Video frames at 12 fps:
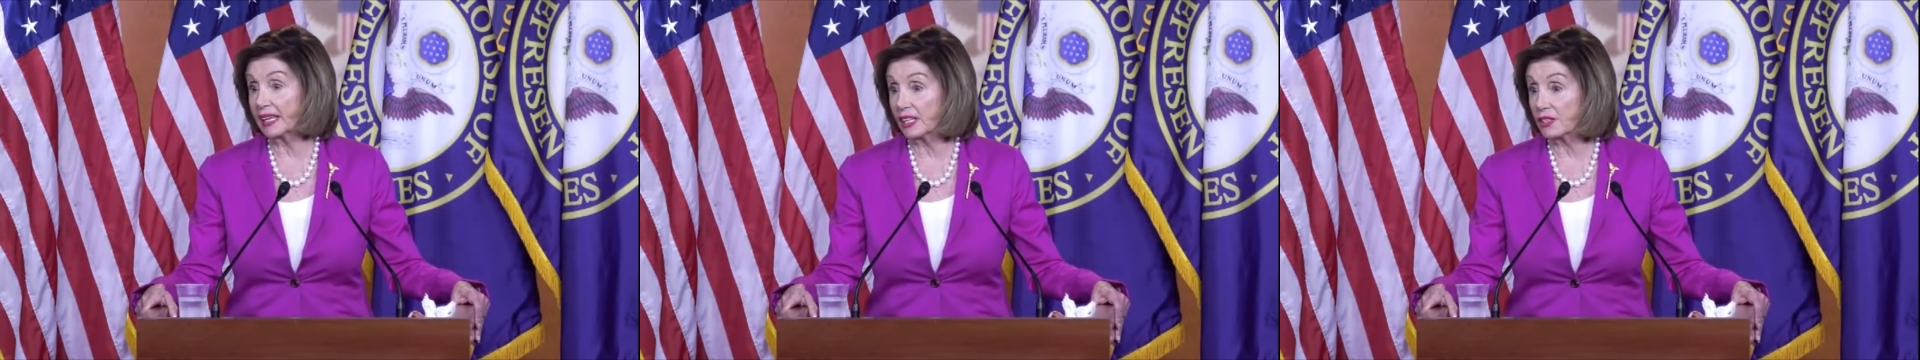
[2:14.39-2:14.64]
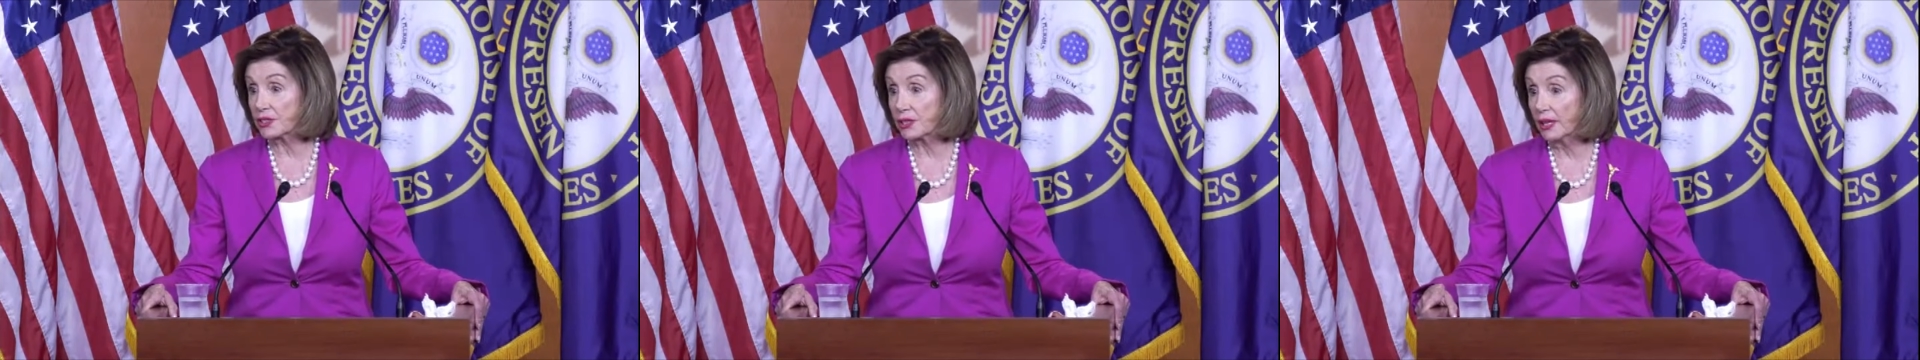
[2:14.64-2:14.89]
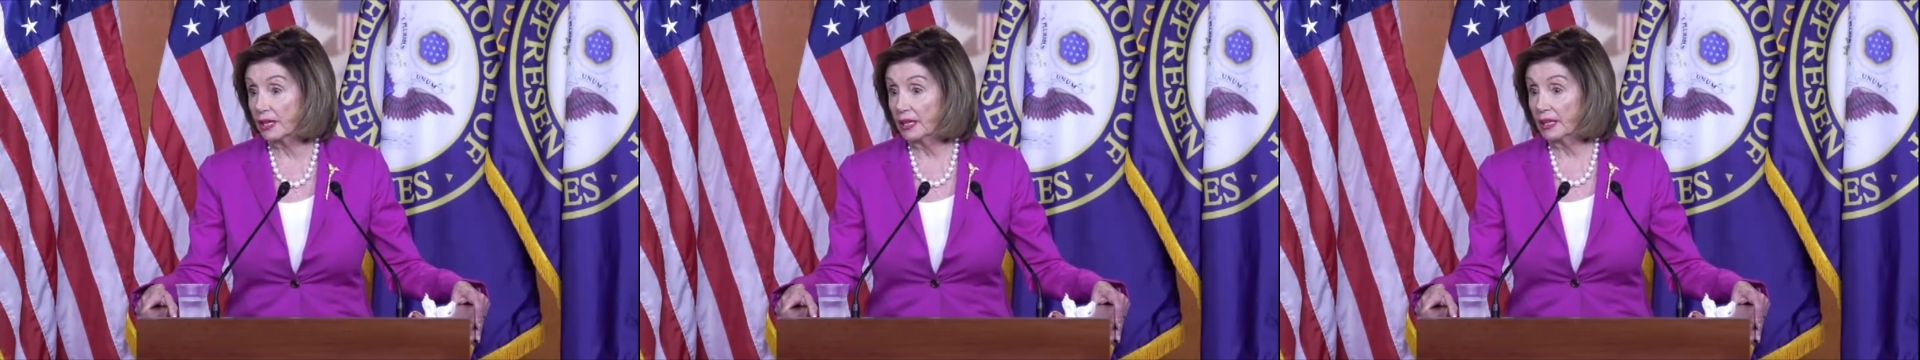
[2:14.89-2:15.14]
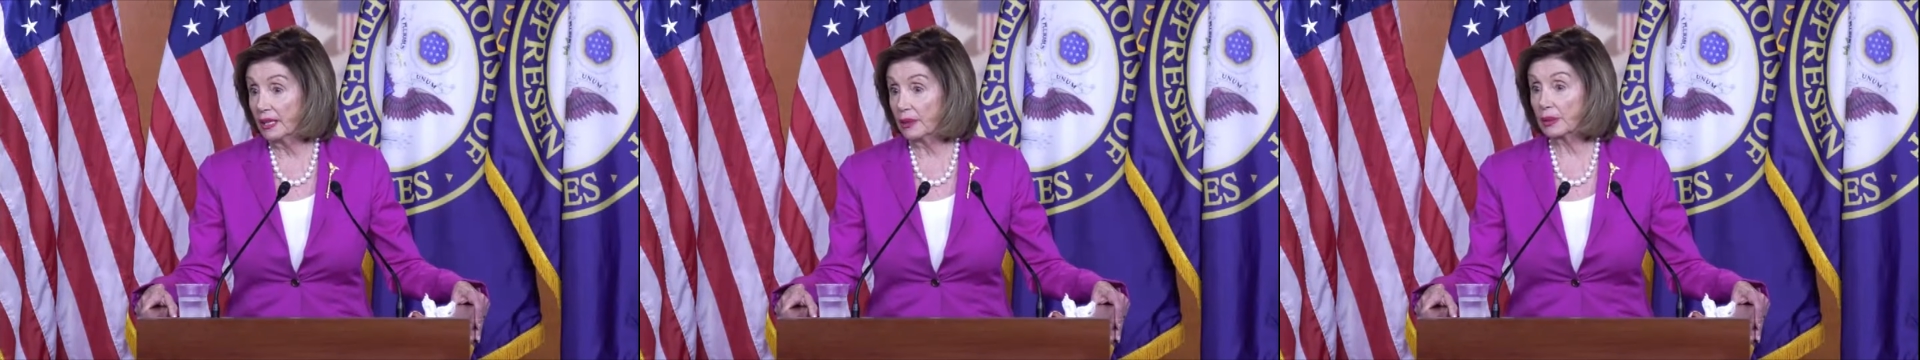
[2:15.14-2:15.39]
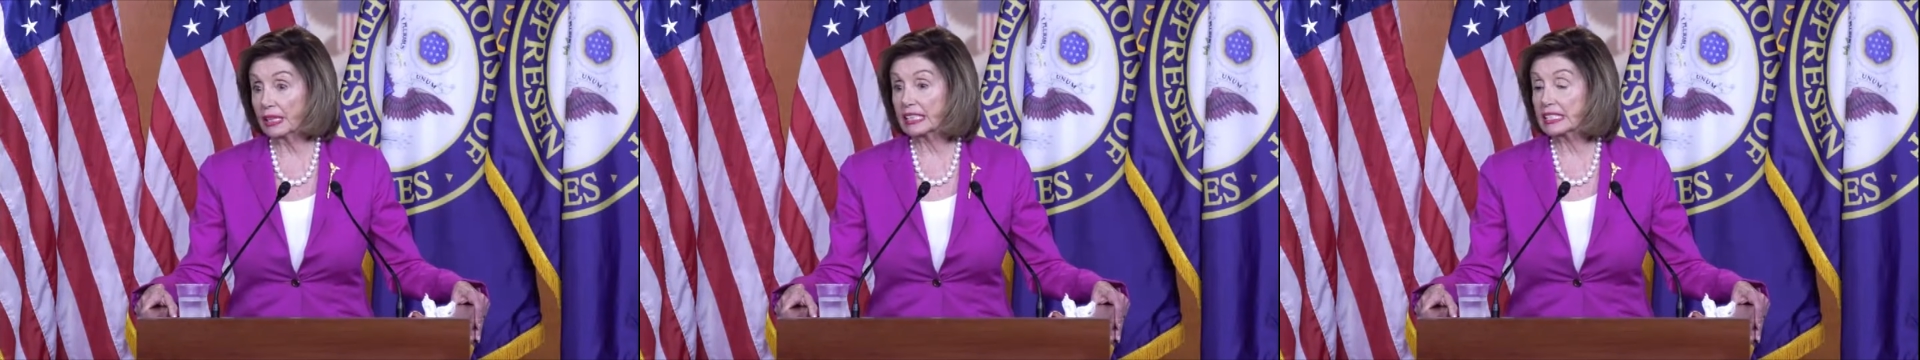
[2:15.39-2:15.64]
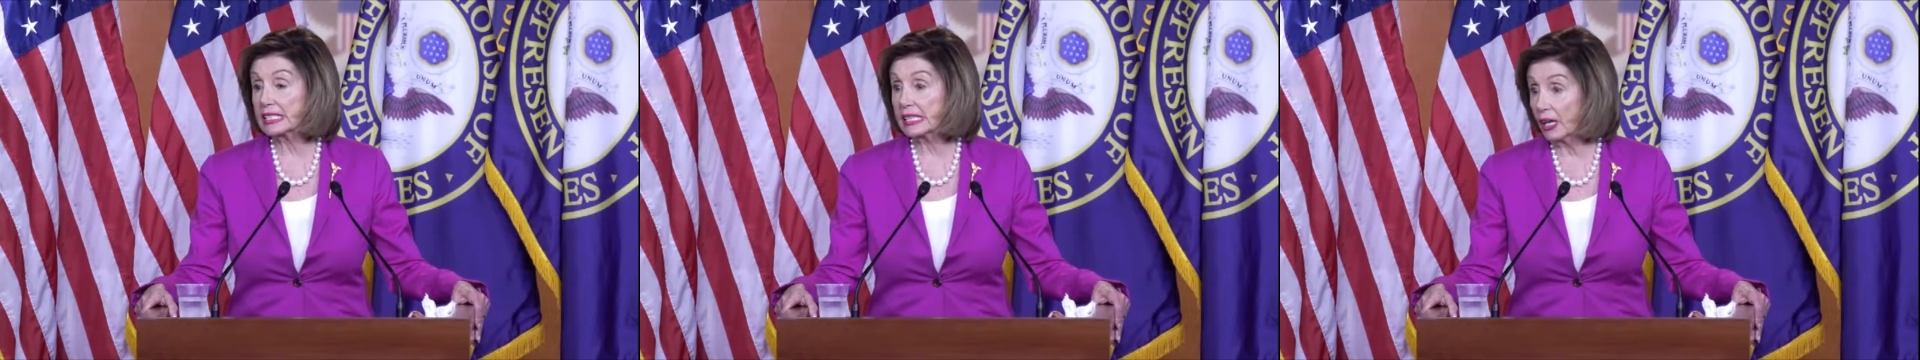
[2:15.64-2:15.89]
AIDS. And what
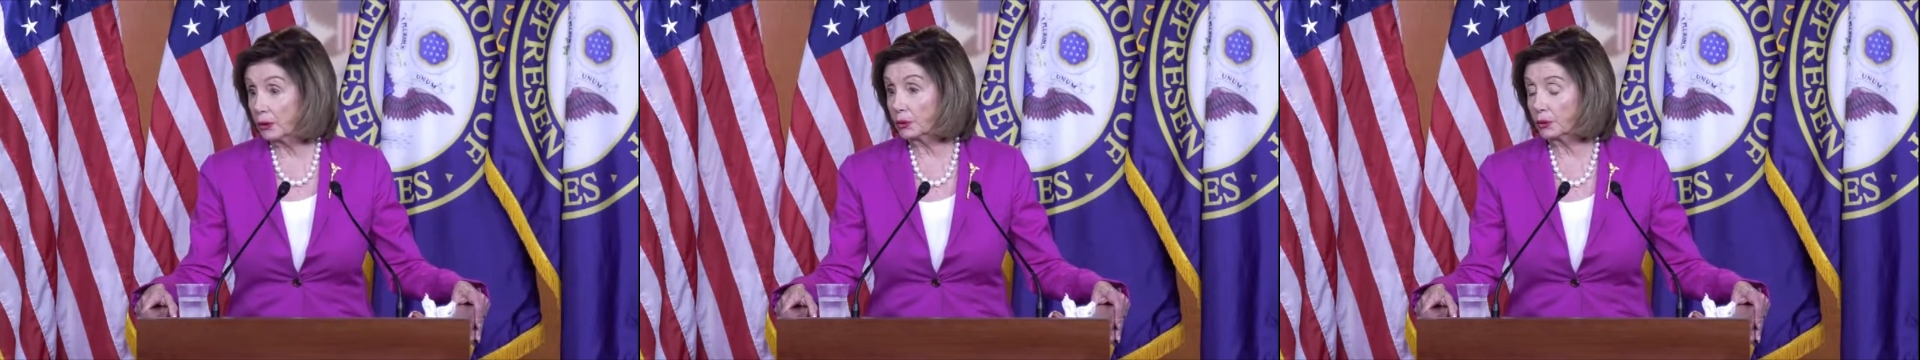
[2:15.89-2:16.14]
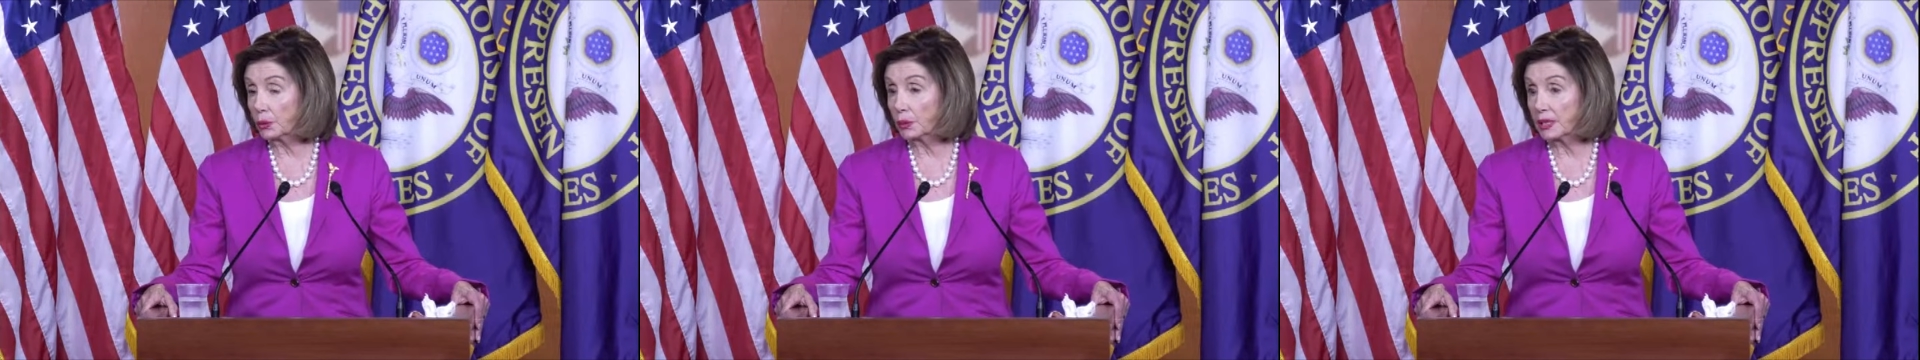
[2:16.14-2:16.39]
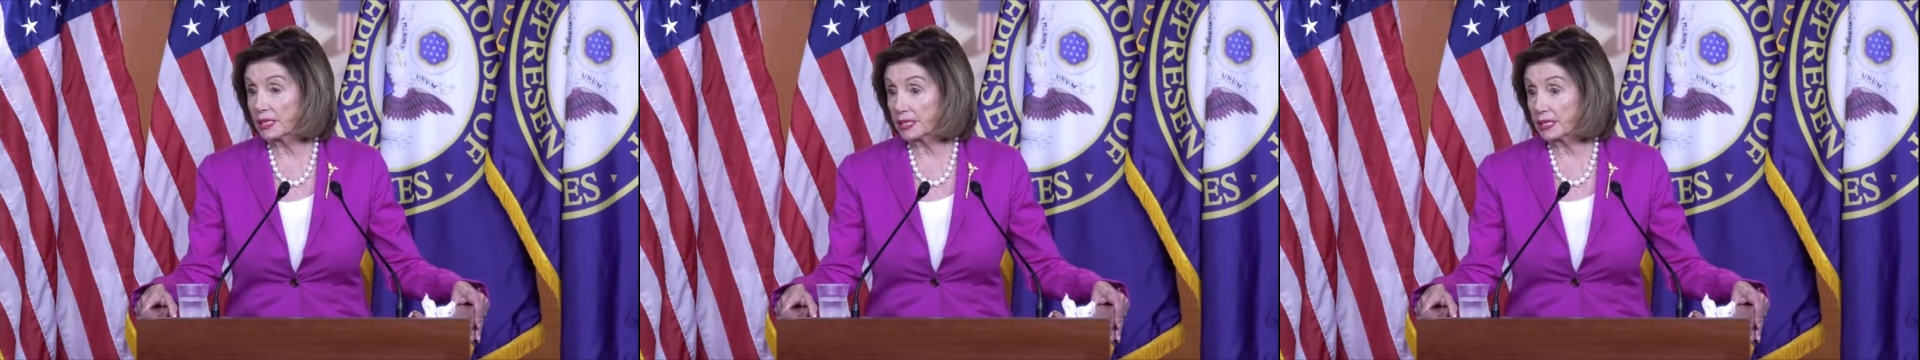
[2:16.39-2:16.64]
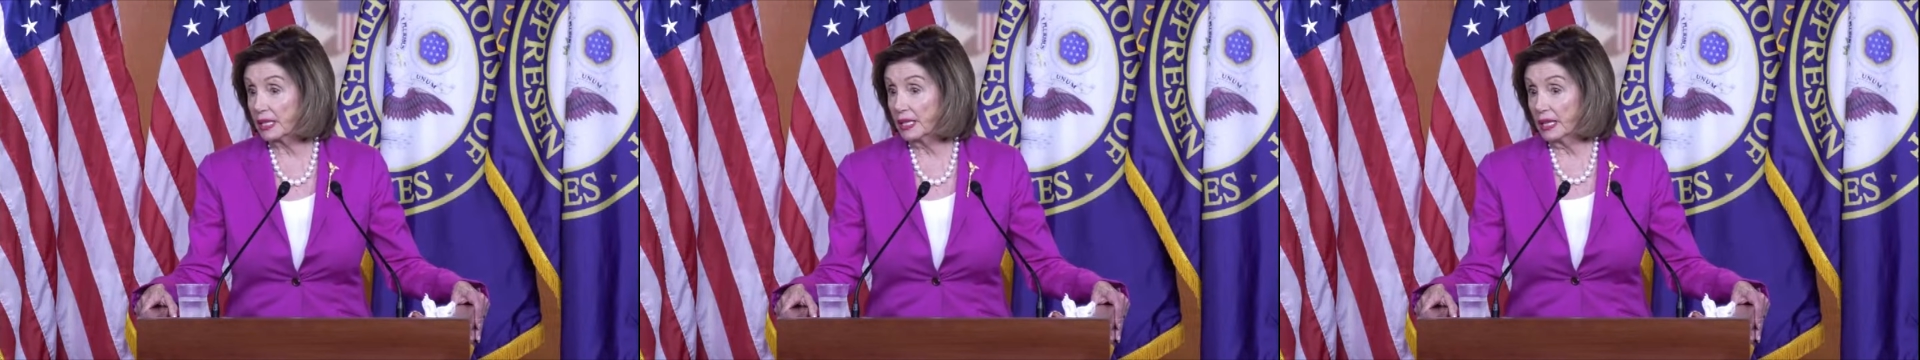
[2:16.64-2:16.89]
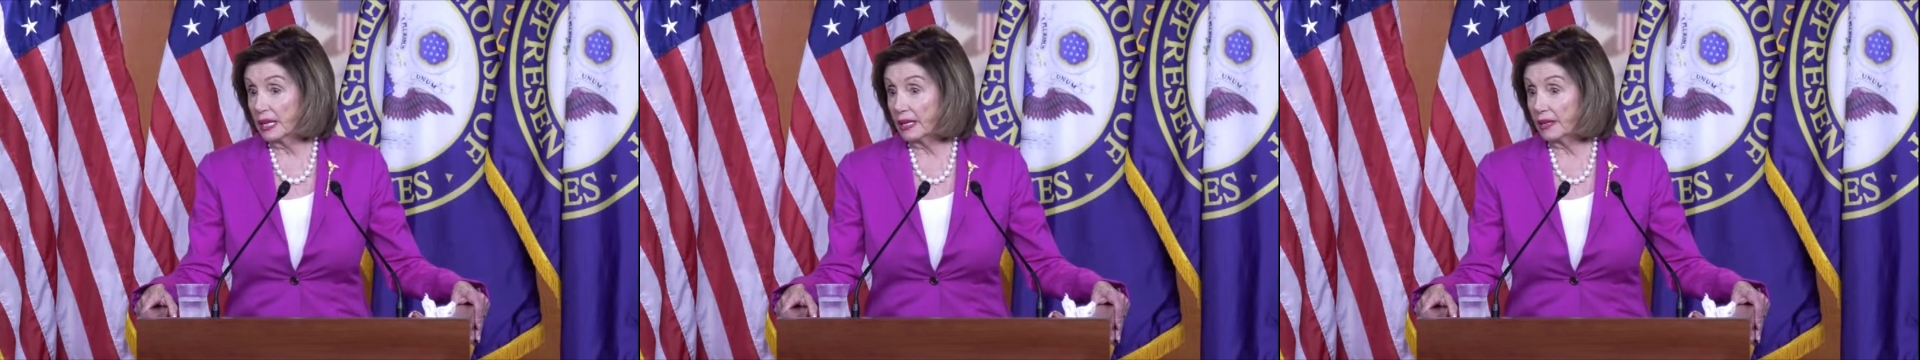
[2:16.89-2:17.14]
I can tell you is,